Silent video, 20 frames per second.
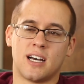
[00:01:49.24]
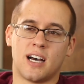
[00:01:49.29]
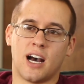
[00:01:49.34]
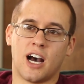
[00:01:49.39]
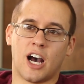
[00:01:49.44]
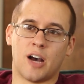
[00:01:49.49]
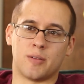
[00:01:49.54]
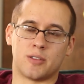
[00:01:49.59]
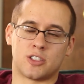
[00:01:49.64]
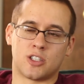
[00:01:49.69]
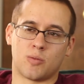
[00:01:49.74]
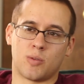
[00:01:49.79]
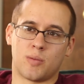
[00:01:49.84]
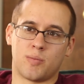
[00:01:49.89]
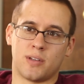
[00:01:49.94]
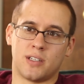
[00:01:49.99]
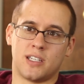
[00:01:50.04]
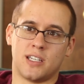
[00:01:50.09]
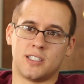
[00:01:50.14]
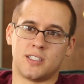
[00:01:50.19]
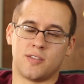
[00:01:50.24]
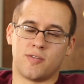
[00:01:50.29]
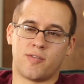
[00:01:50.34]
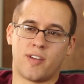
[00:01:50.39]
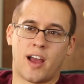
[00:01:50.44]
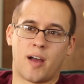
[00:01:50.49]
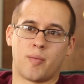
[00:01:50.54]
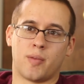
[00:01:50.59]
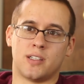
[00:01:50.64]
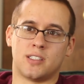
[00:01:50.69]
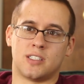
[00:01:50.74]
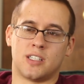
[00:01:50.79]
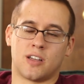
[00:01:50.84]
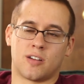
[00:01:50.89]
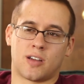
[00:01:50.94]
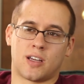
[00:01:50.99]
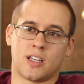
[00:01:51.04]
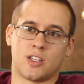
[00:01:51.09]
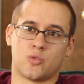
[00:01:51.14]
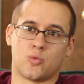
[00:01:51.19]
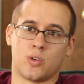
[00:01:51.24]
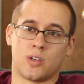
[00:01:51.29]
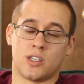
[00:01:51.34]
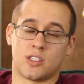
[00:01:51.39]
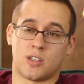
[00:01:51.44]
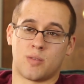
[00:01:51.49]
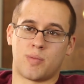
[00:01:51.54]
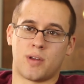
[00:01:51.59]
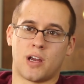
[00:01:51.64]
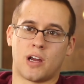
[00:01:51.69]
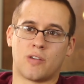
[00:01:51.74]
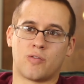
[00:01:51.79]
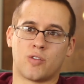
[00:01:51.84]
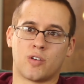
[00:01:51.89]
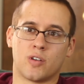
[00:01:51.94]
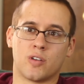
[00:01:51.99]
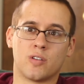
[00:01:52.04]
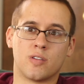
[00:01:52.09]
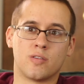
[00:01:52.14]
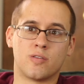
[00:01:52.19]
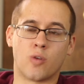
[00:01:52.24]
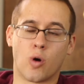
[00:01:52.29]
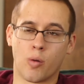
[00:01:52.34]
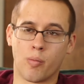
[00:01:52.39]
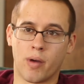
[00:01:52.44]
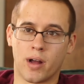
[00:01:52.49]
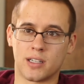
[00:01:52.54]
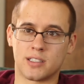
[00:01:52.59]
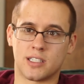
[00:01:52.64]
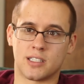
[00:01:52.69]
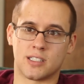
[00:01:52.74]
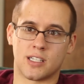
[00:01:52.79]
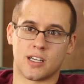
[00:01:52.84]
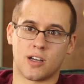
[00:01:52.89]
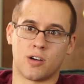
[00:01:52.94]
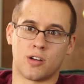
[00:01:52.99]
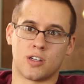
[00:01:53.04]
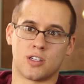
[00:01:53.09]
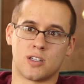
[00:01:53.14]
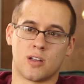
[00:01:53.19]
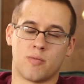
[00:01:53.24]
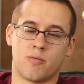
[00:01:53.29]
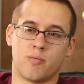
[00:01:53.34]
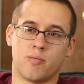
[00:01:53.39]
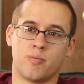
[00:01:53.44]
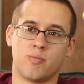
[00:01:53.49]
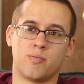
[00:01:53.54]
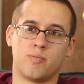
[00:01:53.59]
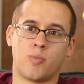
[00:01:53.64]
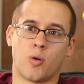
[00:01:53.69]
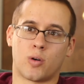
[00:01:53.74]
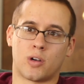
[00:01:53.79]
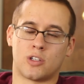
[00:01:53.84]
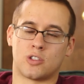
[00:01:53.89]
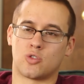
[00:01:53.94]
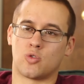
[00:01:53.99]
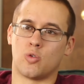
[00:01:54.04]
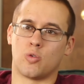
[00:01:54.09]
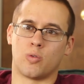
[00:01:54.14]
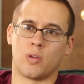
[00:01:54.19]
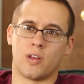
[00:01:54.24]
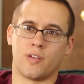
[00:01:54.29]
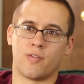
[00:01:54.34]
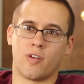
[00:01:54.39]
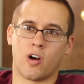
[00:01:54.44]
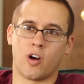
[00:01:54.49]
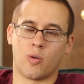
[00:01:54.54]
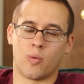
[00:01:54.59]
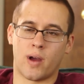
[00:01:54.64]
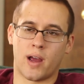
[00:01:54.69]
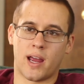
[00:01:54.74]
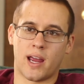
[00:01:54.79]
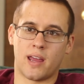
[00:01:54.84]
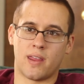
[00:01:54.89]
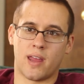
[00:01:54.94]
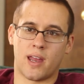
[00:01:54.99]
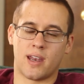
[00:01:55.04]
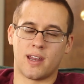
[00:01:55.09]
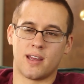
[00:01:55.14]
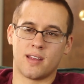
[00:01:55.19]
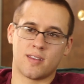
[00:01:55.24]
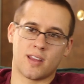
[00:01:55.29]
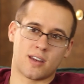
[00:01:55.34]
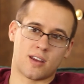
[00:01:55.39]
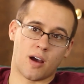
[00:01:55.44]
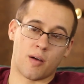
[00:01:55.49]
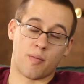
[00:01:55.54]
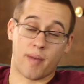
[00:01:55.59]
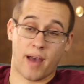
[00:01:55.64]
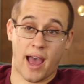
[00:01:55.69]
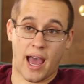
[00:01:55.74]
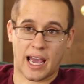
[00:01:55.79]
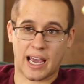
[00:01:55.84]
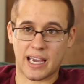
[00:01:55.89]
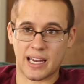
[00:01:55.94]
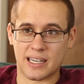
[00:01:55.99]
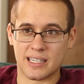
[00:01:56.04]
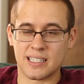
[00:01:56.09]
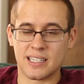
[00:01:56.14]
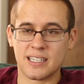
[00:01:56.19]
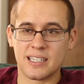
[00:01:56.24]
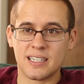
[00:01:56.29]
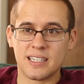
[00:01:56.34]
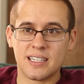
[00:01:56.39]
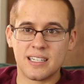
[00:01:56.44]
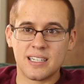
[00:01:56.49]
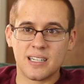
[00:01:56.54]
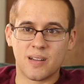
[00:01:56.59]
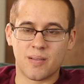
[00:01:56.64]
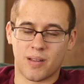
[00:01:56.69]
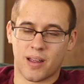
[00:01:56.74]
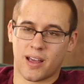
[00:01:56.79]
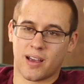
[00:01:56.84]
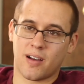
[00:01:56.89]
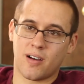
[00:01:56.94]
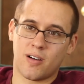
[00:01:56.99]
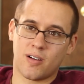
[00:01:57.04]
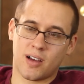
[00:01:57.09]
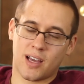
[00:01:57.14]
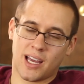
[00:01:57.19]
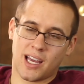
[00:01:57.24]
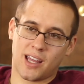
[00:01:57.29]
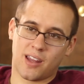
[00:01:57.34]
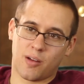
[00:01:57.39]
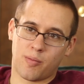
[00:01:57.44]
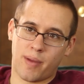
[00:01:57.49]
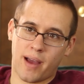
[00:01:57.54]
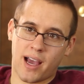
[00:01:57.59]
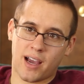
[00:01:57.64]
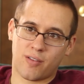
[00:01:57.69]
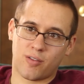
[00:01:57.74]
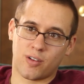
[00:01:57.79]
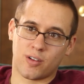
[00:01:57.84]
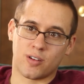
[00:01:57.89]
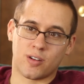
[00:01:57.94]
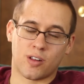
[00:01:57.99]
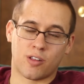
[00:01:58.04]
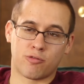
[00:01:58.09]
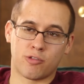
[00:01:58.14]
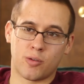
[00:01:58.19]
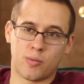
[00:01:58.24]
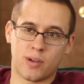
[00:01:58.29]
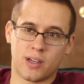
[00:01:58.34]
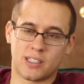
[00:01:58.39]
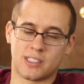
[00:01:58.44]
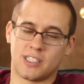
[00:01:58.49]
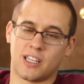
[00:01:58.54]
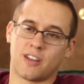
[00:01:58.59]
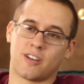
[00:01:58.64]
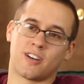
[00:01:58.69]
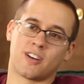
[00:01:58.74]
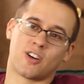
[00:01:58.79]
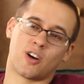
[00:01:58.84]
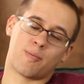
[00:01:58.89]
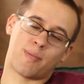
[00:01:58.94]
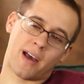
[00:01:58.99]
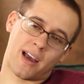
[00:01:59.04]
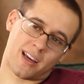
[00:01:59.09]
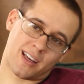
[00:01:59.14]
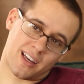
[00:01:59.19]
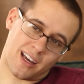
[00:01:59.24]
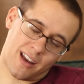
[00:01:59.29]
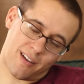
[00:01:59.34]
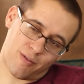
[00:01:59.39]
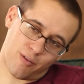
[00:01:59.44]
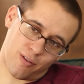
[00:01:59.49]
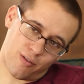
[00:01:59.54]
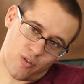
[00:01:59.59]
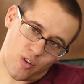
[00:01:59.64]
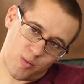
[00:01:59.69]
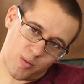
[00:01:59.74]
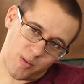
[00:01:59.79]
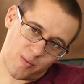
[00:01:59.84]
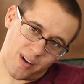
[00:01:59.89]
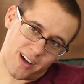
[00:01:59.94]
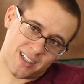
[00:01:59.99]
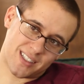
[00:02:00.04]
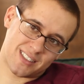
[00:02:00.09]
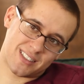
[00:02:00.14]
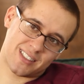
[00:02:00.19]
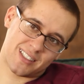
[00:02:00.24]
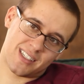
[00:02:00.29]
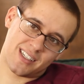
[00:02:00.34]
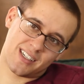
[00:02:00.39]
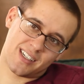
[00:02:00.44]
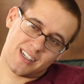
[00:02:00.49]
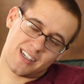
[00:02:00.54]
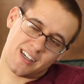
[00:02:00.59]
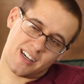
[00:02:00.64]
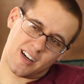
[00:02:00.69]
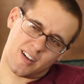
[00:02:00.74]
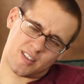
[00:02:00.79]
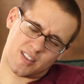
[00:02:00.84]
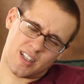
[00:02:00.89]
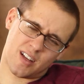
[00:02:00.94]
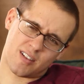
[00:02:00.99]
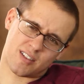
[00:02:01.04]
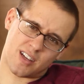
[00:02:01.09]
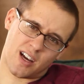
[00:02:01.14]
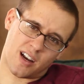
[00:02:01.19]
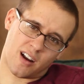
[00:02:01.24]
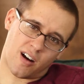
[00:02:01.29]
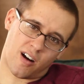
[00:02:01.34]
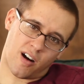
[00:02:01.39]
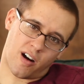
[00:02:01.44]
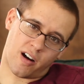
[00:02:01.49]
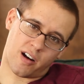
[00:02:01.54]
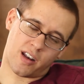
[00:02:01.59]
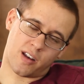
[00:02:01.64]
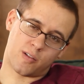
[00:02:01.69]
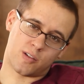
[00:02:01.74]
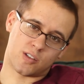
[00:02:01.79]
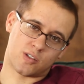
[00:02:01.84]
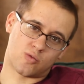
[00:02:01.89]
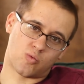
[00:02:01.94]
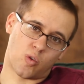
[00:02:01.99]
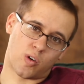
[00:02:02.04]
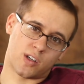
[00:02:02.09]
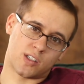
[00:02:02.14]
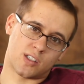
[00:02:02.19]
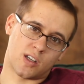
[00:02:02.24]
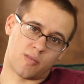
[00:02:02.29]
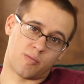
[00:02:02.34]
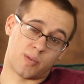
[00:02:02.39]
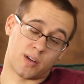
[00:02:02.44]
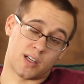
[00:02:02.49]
Um, so we'd be teaching families, and their kids would disappear for four months as they go to some boarding school really far away, and then they'd come back and like, oh, okay, they're back for three weeks and they're going to go back again for four more months. Uh, so that was kind of hard and it was worrisome